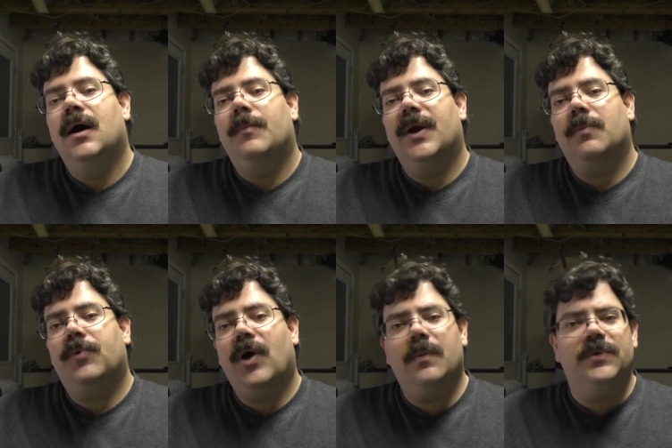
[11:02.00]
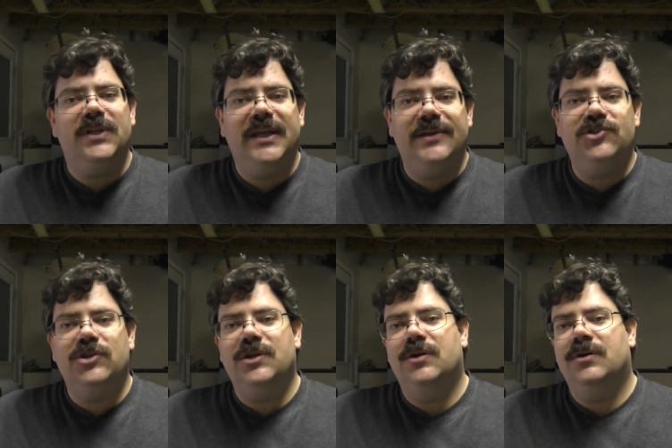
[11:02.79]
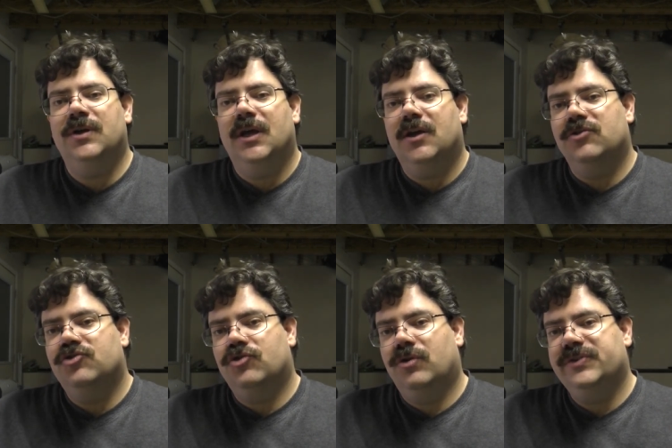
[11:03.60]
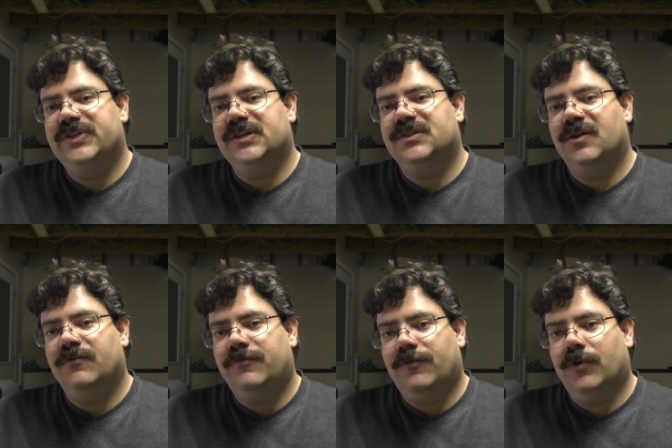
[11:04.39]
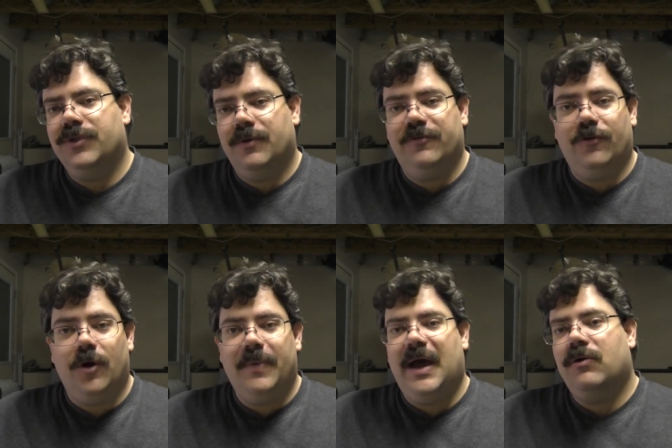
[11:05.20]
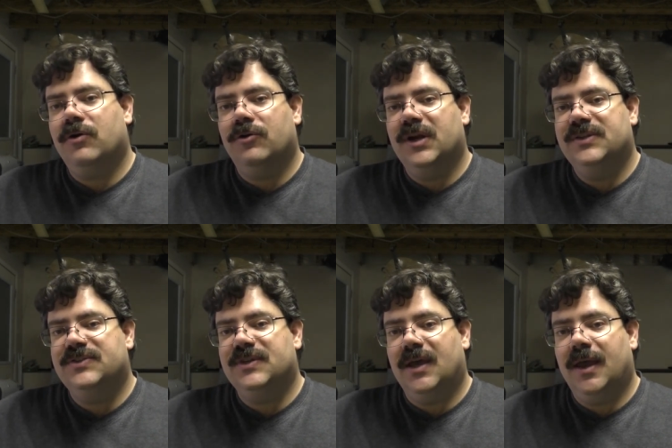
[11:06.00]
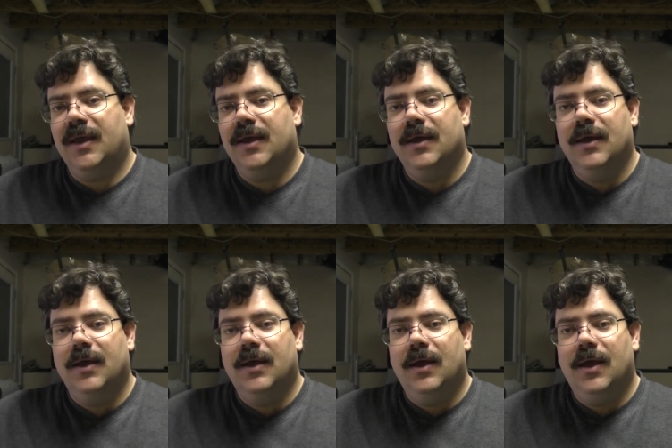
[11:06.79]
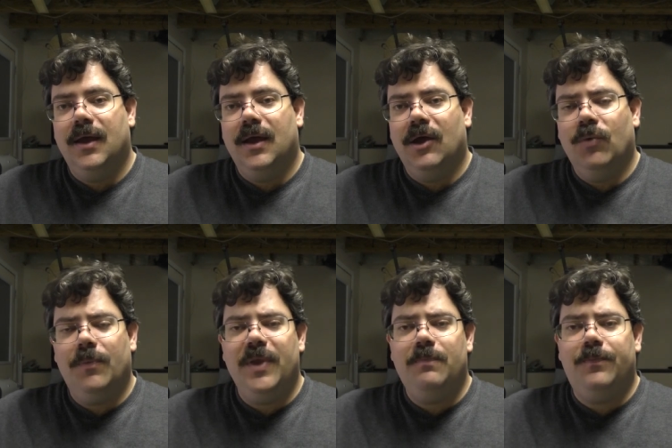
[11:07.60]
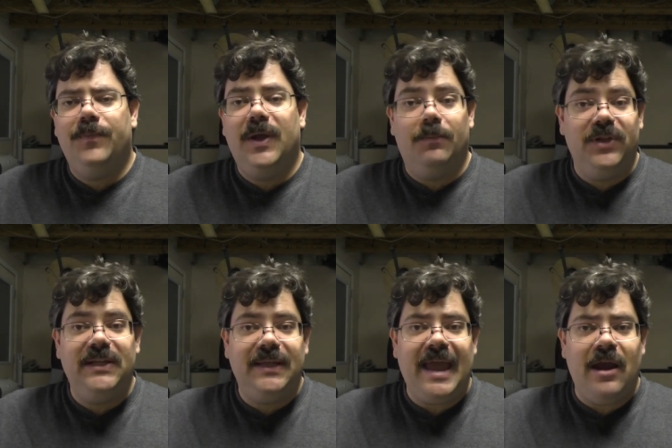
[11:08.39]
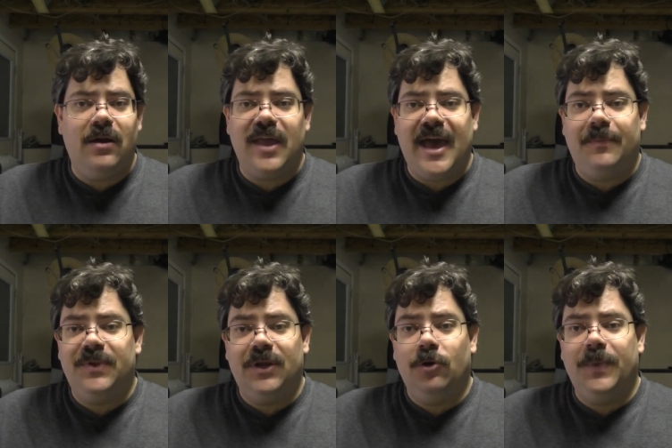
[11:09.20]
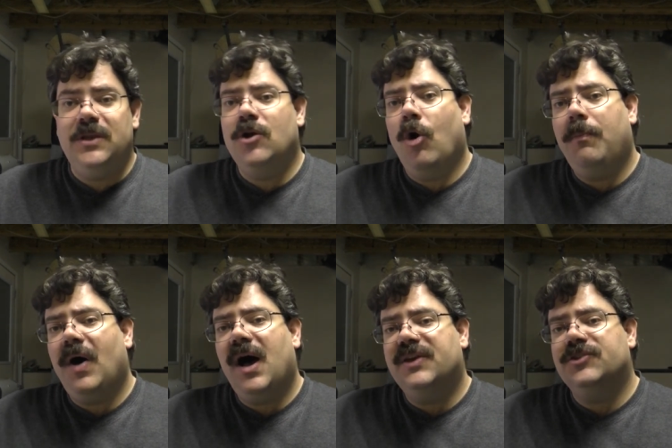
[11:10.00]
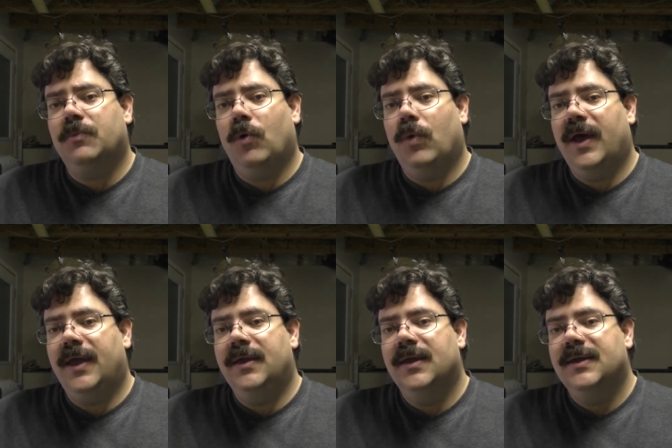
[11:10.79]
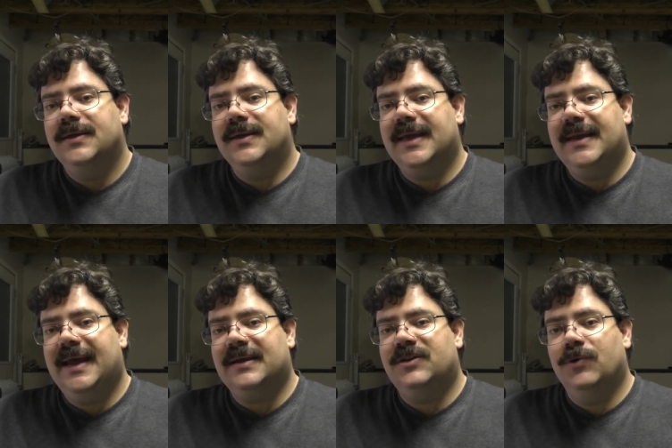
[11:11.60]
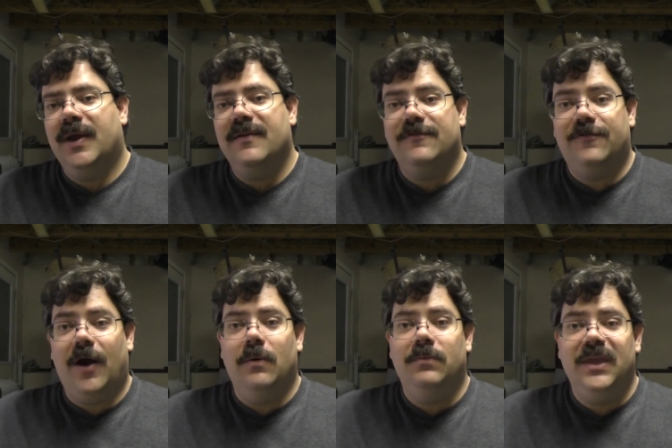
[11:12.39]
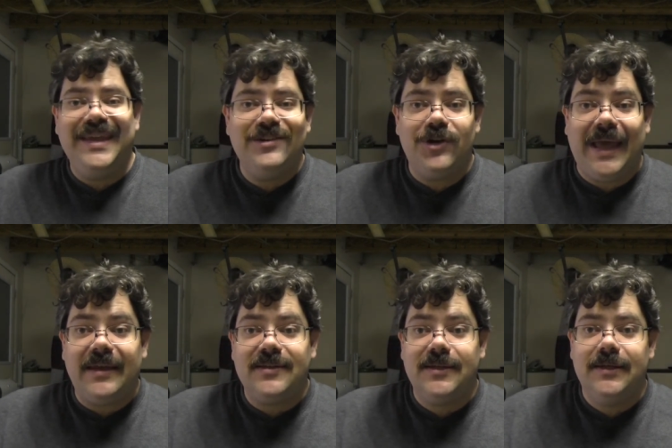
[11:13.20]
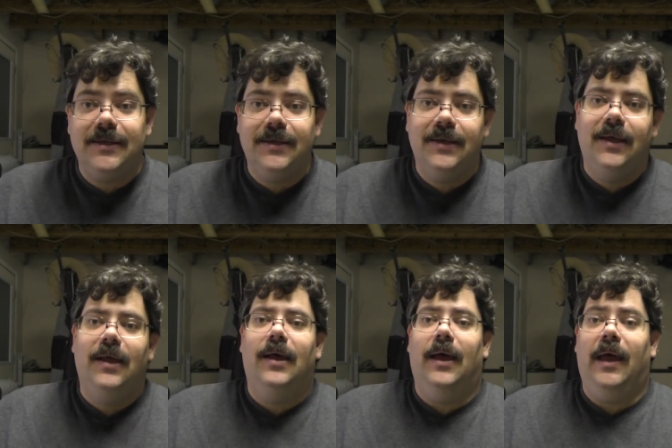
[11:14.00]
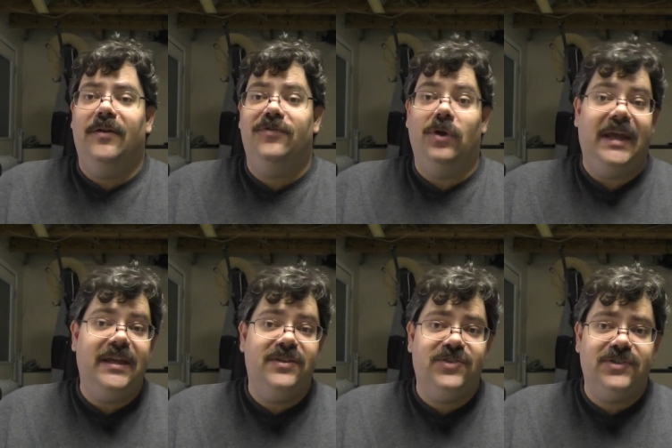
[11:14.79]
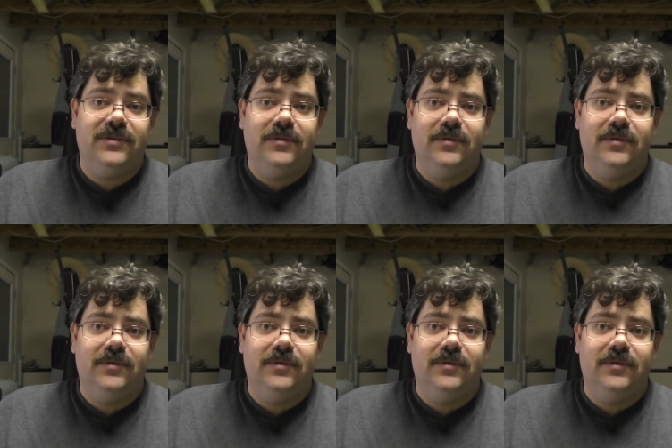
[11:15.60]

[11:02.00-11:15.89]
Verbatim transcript: But a properly engineered control system for the for a power grid, say, will be completely air gapped. There will be no possible way to connect to it from the internet. And if there is,